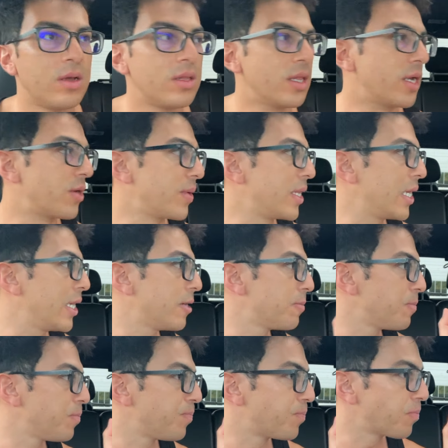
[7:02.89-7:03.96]
Literally,
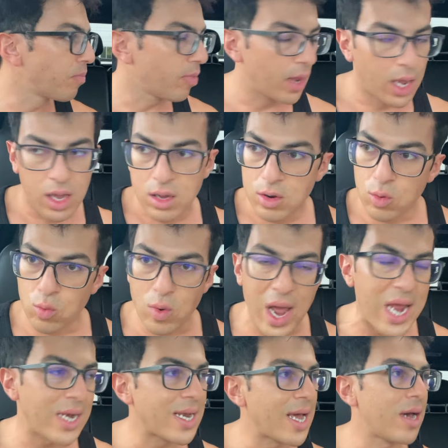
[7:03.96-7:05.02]

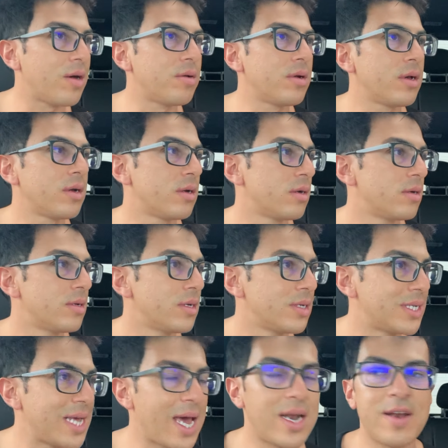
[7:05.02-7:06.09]
write down
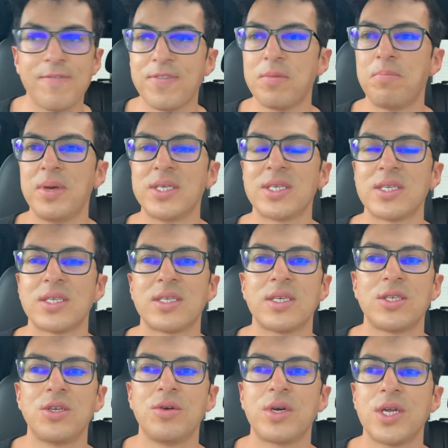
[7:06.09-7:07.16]
10 different
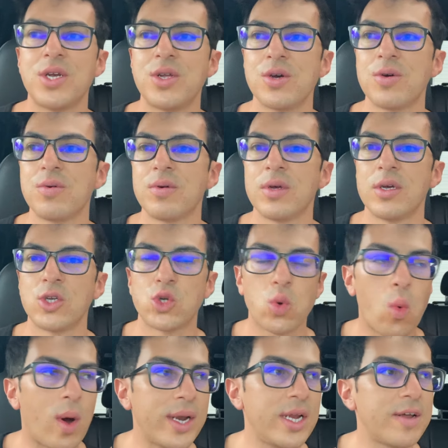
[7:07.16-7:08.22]
businesses you can do
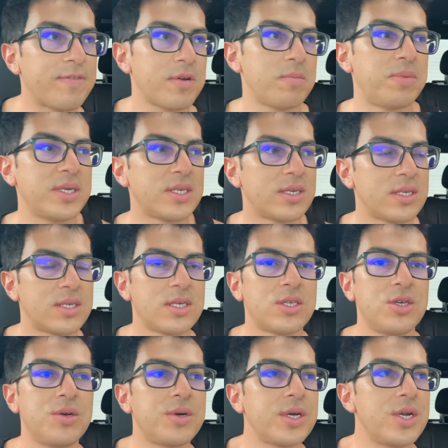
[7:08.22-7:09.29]
20 different
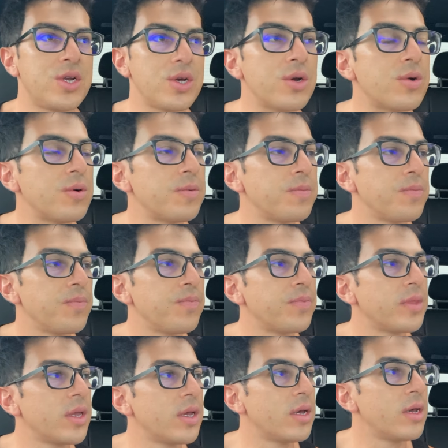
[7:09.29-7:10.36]
businesses you can do
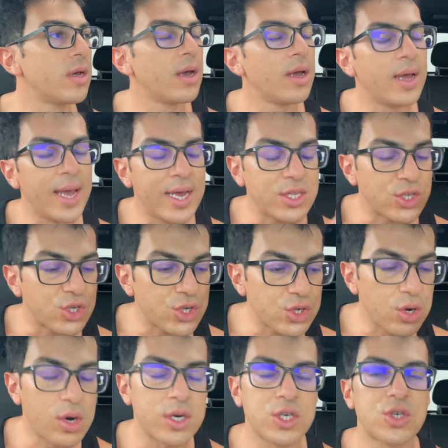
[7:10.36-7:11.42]
and
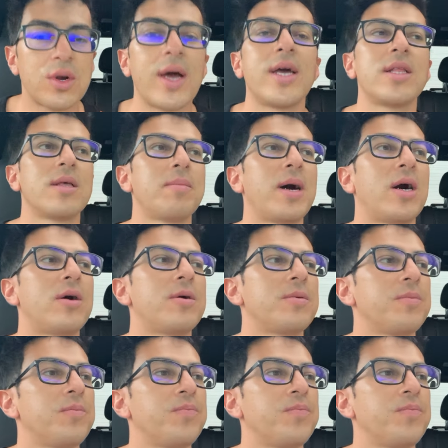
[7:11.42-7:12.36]
start trying them out.